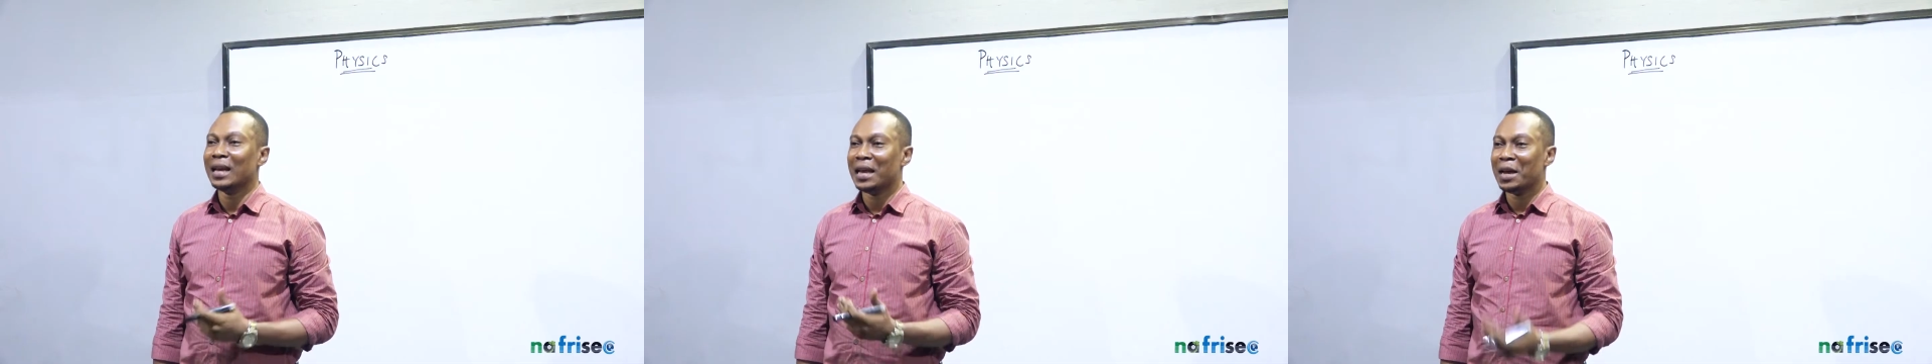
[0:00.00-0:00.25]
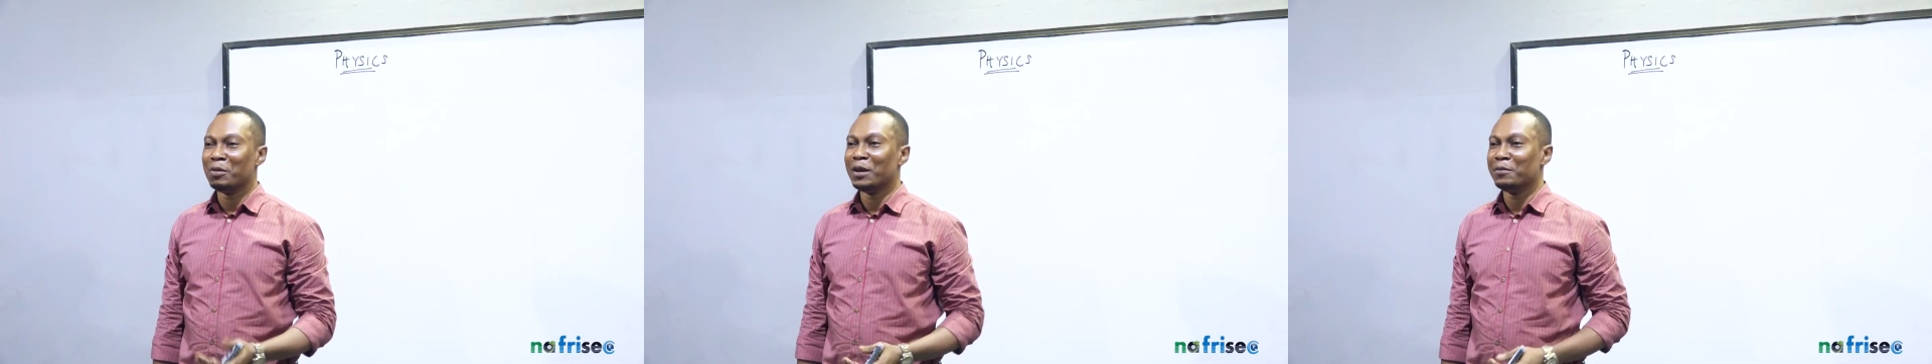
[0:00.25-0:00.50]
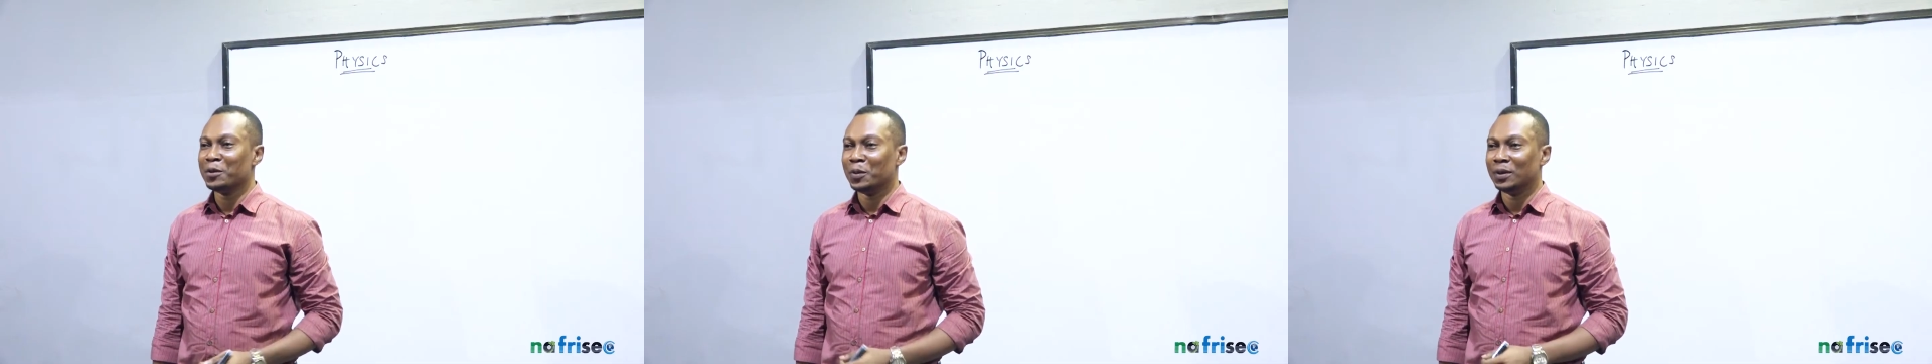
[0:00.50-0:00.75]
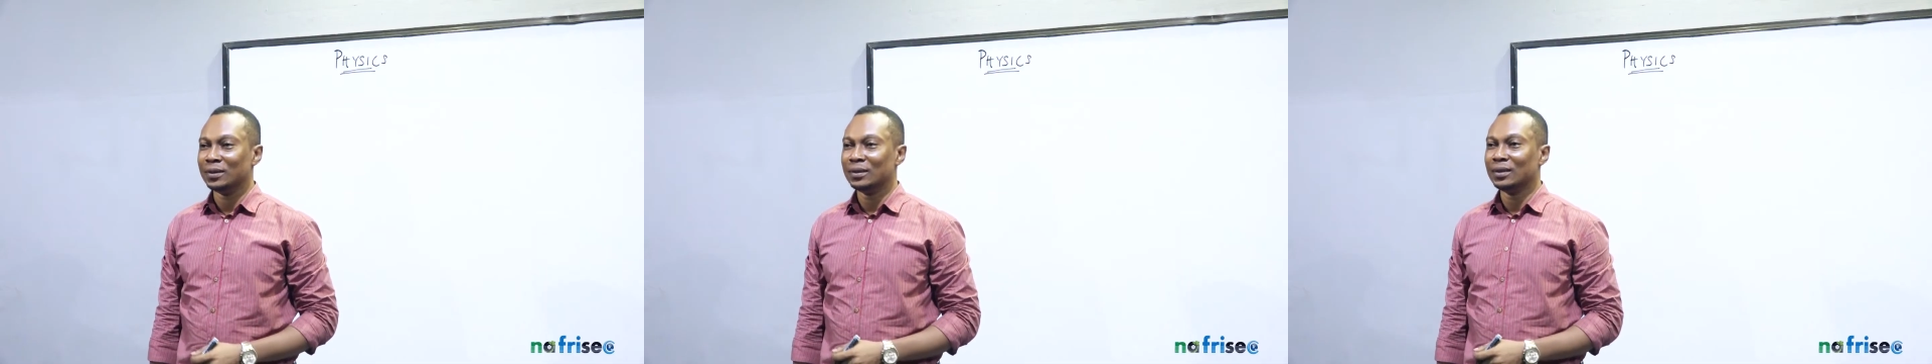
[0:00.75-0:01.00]
Hello
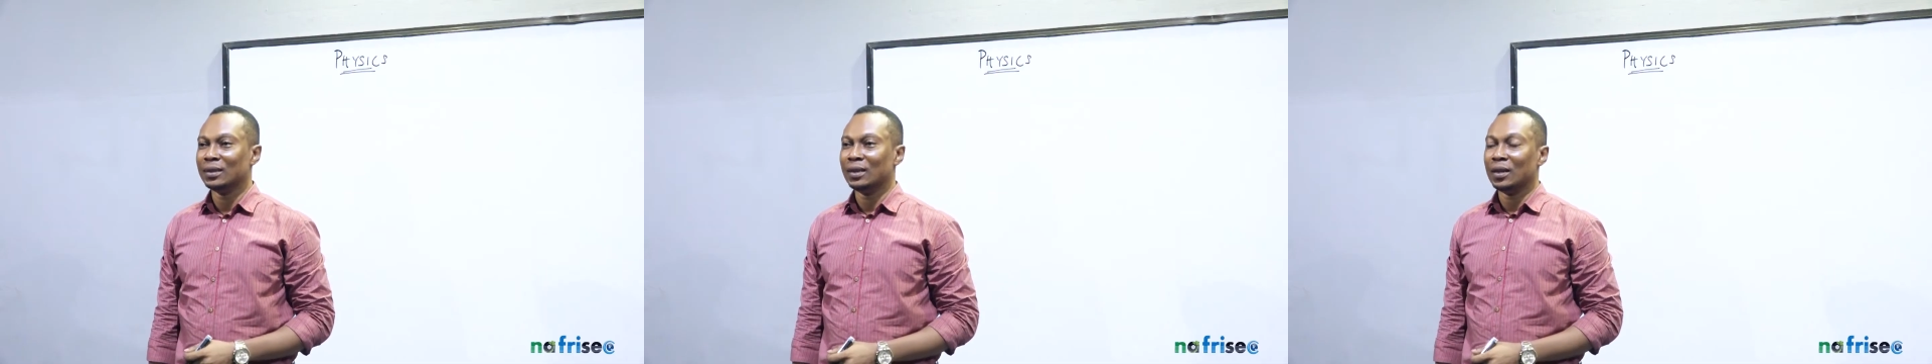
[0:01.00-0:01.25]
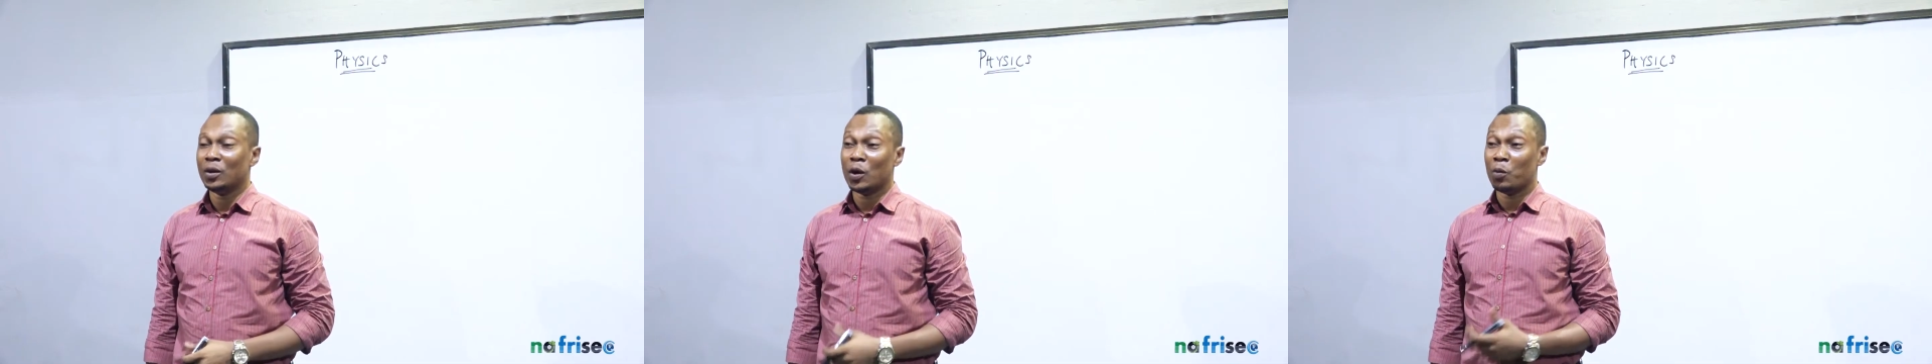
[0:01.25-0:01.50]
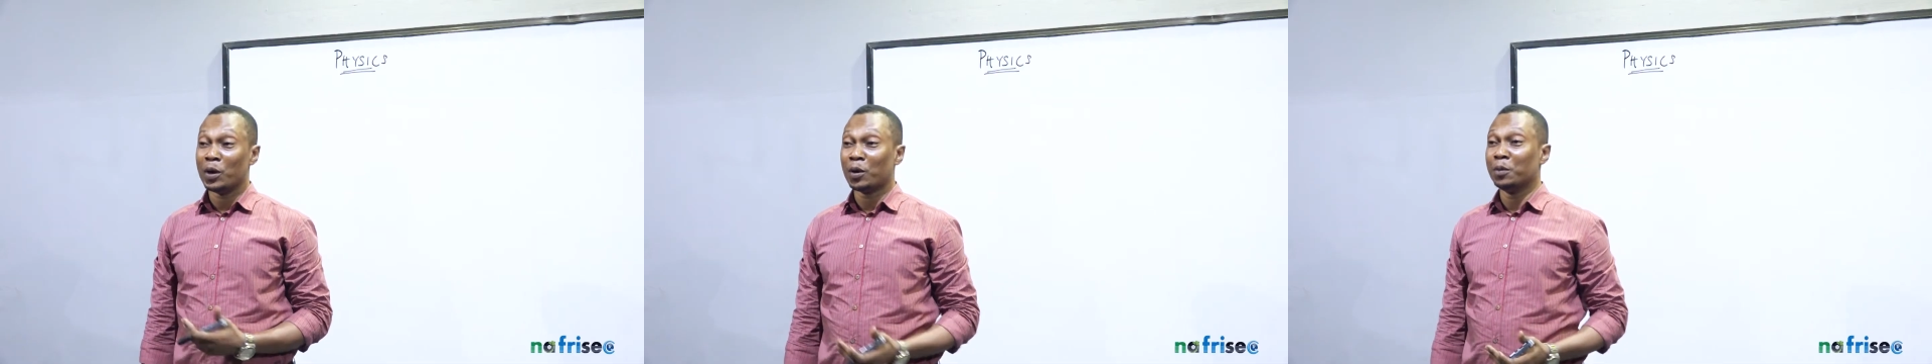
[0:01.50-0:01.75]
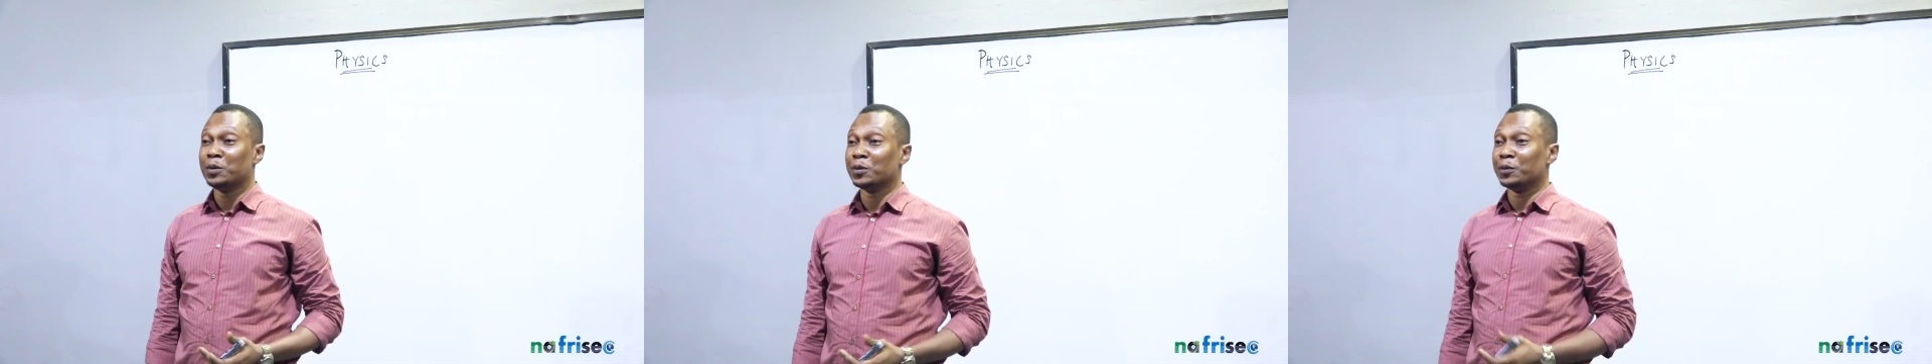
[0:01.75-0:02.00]
everyone, you're
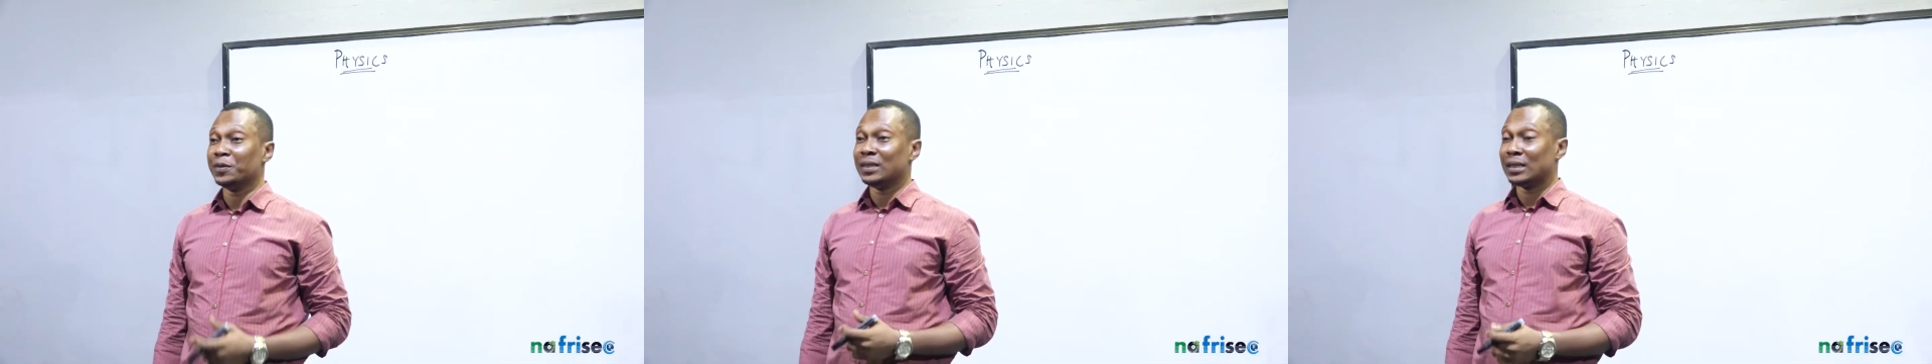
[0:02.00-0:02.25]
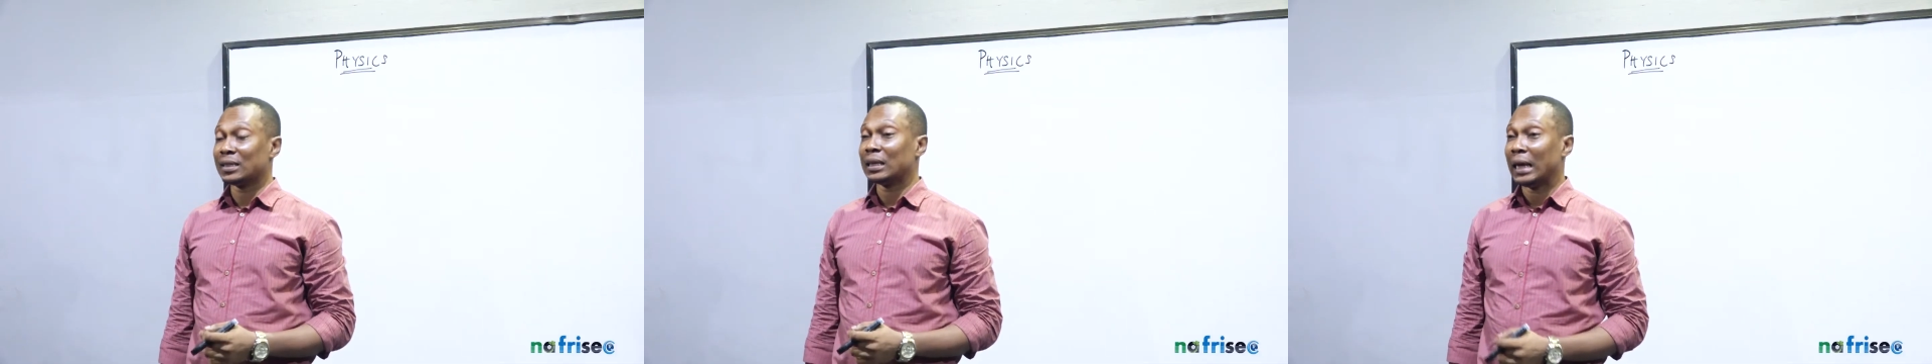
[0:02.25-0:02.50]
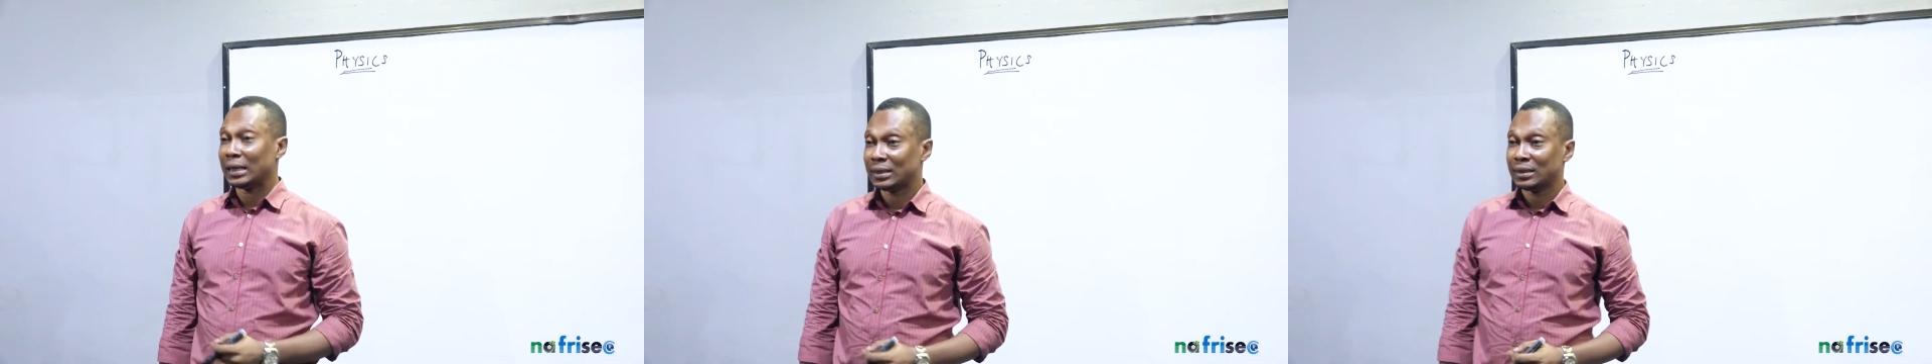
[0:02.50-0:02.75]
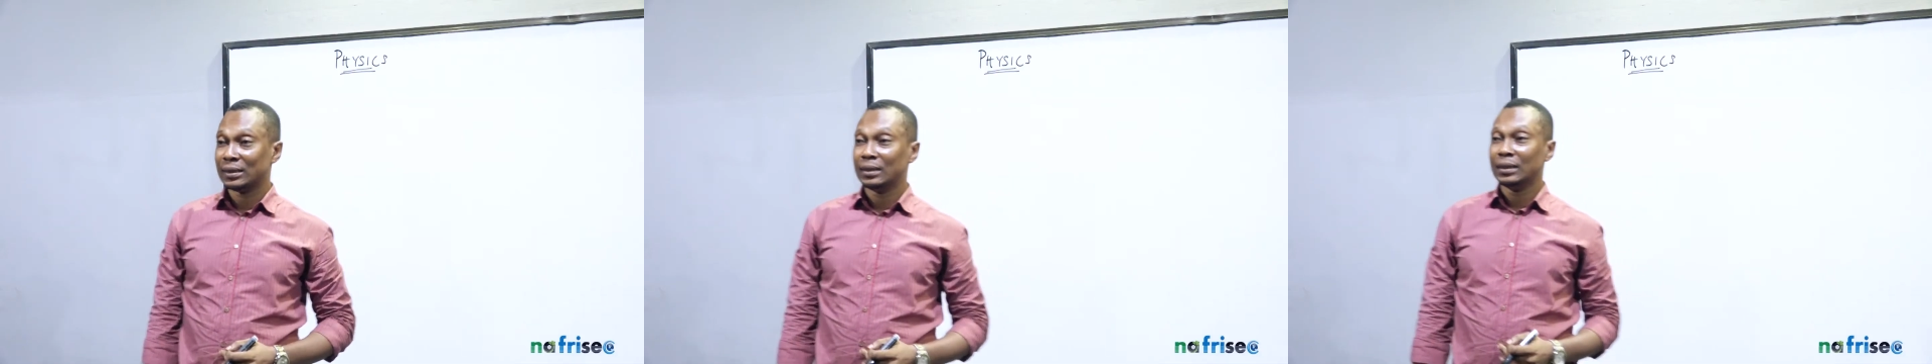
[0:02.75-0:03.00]
welcome to physics class.